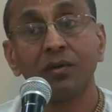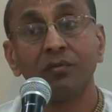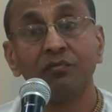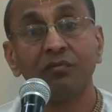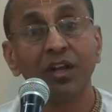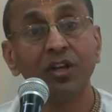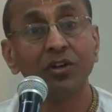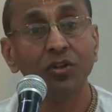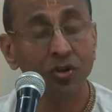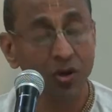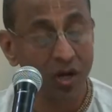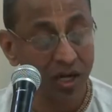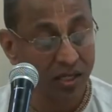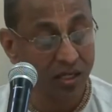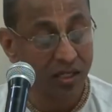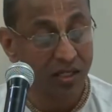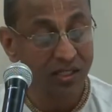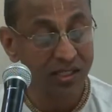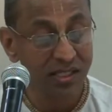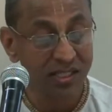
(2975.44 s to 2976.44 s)
When you
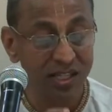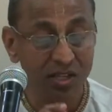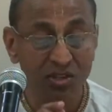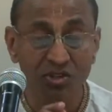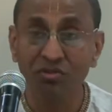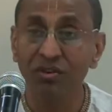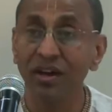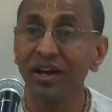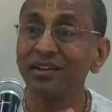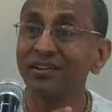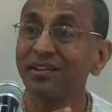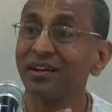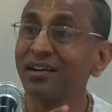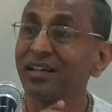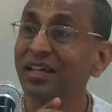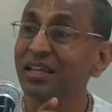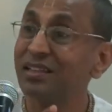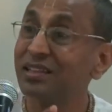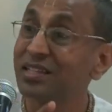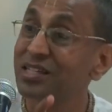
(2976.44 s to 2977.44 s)
are
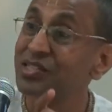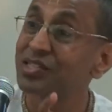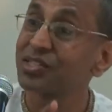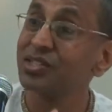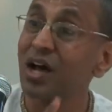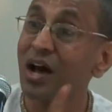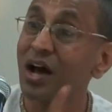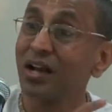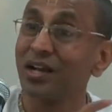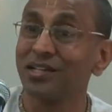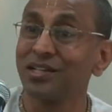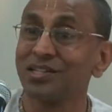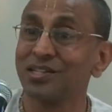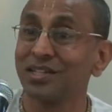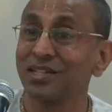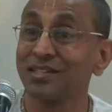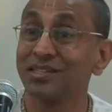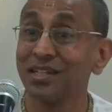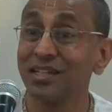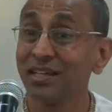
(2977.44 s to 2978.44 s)
situated in this knowledge,
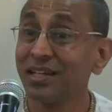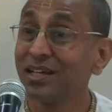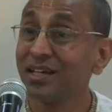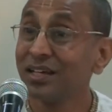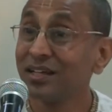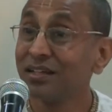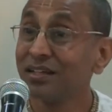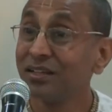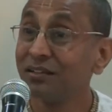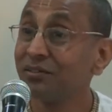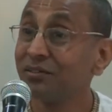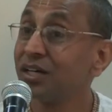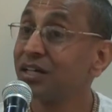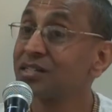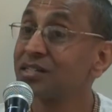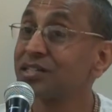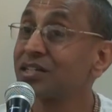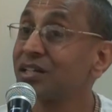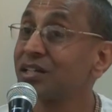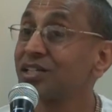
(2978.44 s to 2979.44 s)
see the
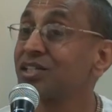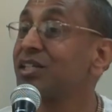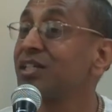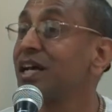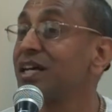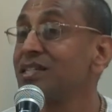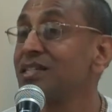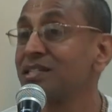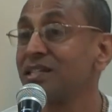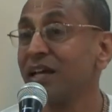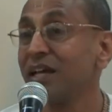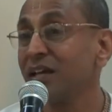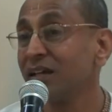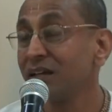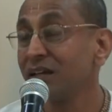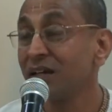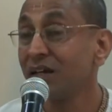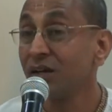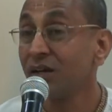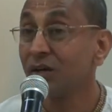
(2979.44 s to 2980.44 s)
words Krishna is
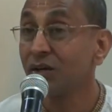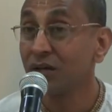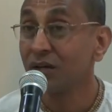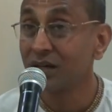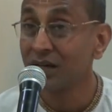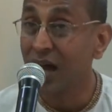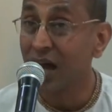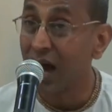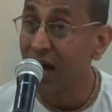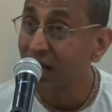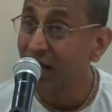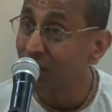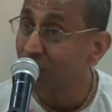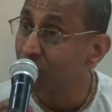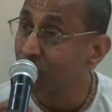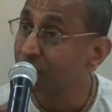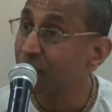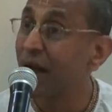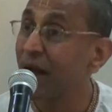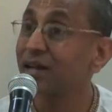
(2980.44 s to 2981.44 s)
saying,
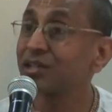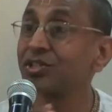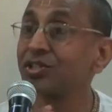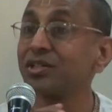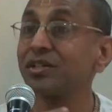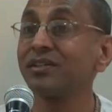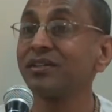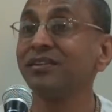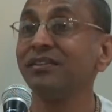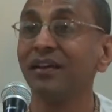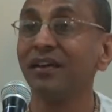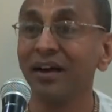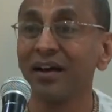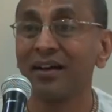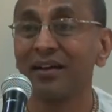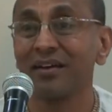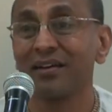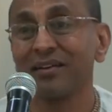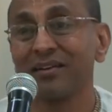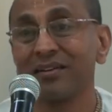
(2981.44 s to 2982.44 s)
gnanam upashritya.
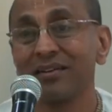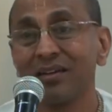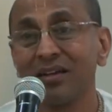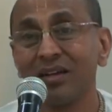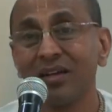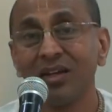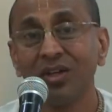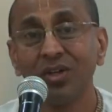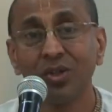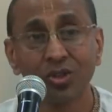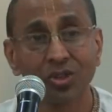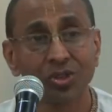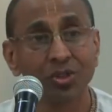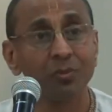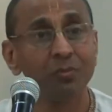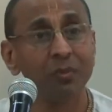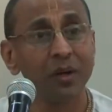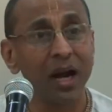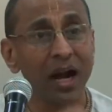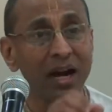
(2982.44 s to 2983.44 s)
You
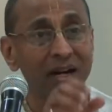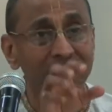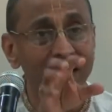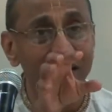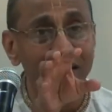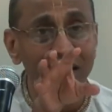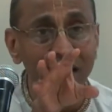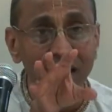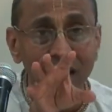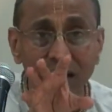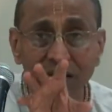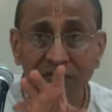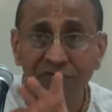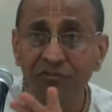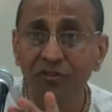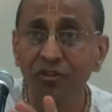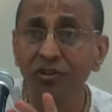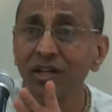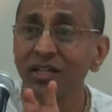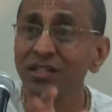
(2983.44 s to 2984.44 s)
should be under the
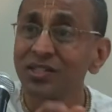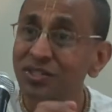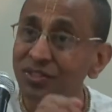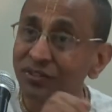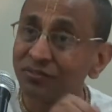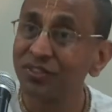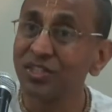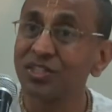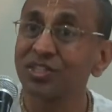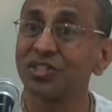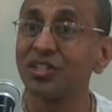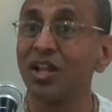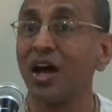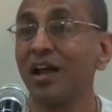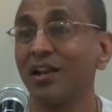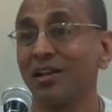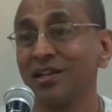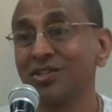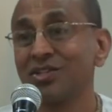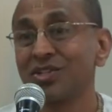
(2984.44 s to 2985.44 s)
influence of this
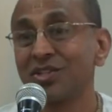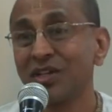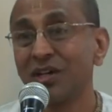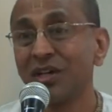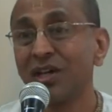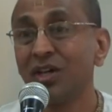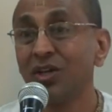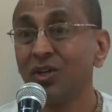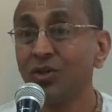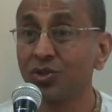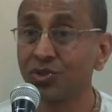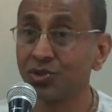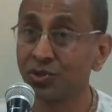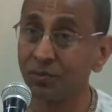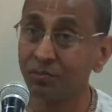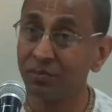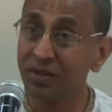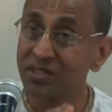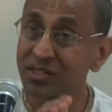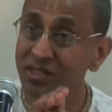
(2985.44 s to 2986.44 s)
knowledge. You
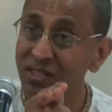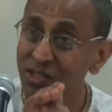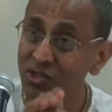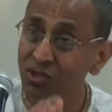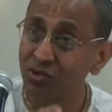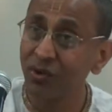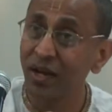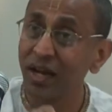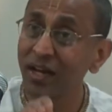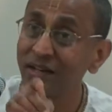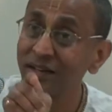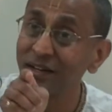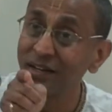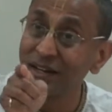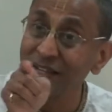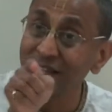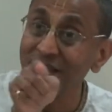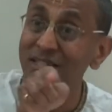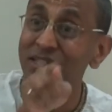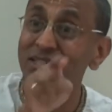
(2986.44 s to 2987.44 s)
should be
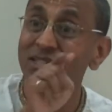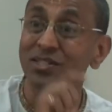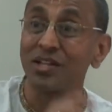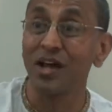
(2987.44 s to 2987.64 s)
situated in this